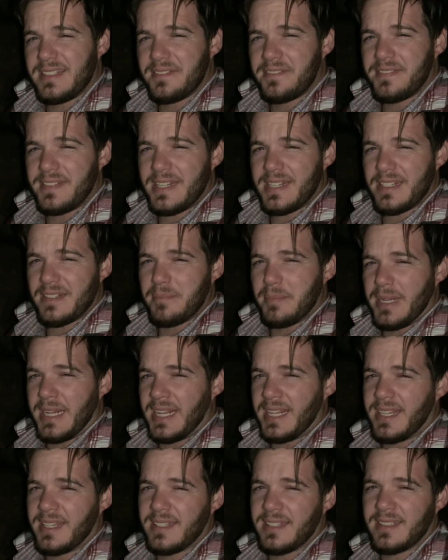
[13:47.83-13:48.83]
defeated
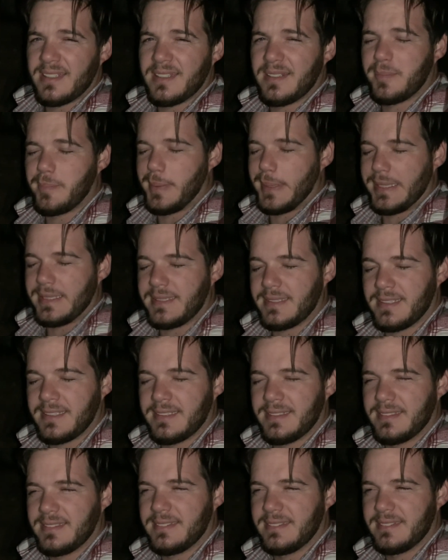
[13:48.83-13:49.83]
me, but
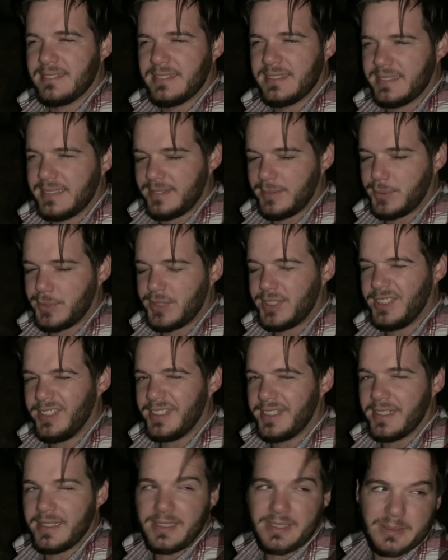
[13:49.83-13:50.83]
it was still
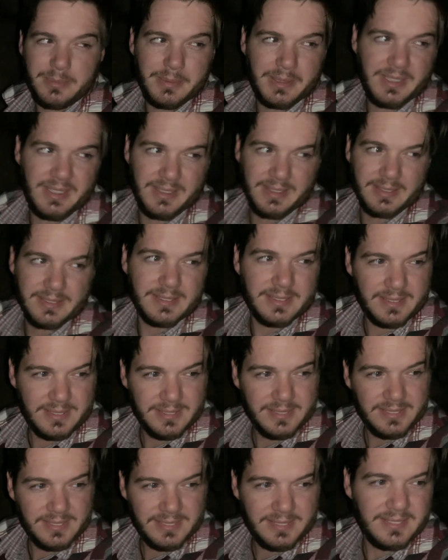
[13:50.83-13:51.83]
a good experience.
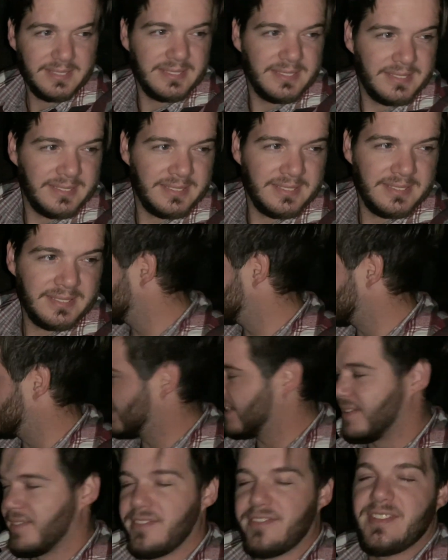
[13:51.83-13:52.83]
I
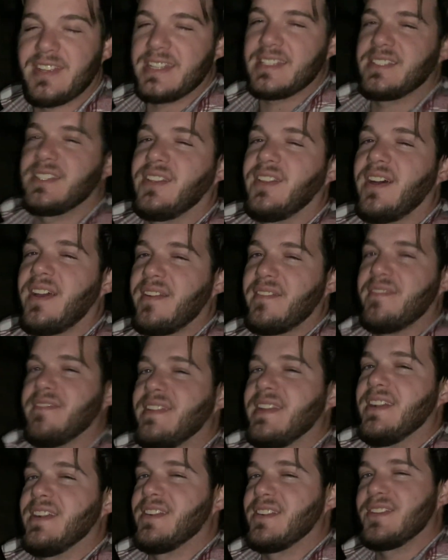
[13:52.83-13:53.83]
had to face a lot of
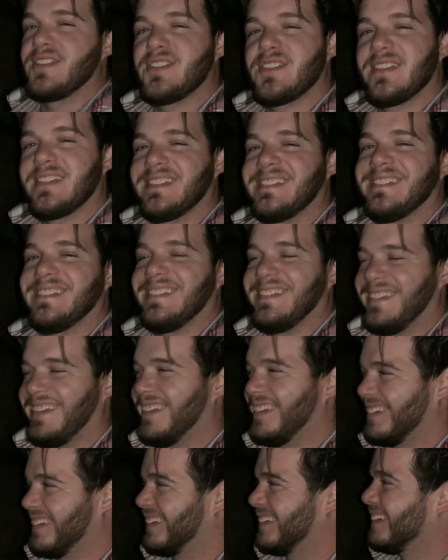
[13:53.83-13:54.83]
fears
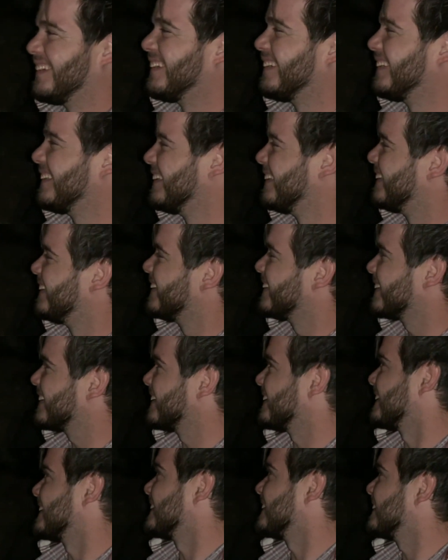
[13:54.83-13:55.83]

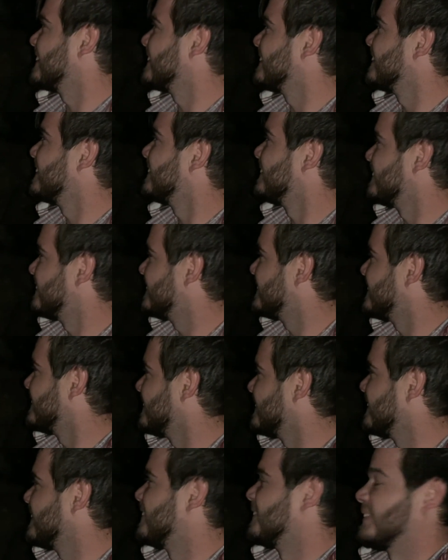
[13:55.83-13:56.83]
because
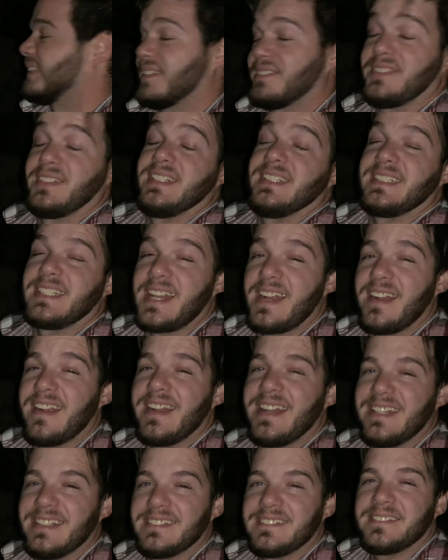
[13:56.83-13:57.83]
it was definitely
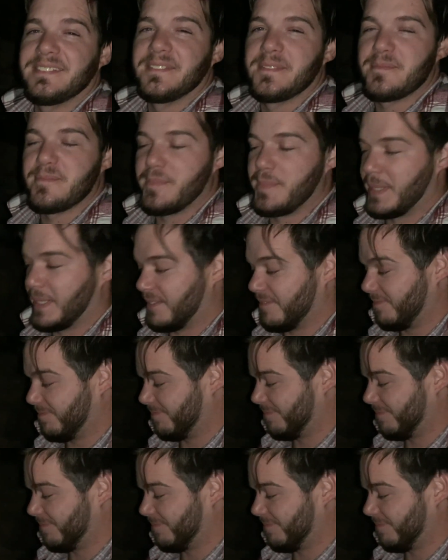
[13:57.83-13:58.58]
scary, but